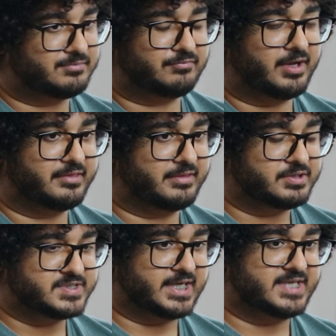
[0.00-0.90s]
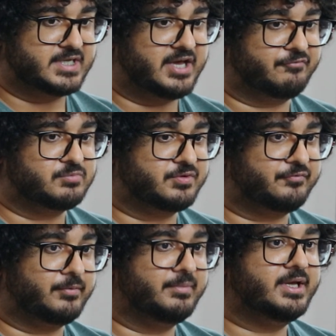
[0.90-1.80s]

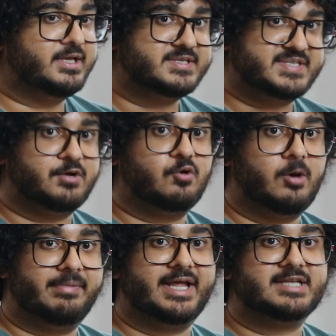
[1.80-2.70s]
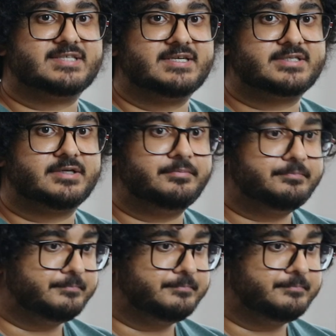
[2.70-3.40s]
the single common ancestor.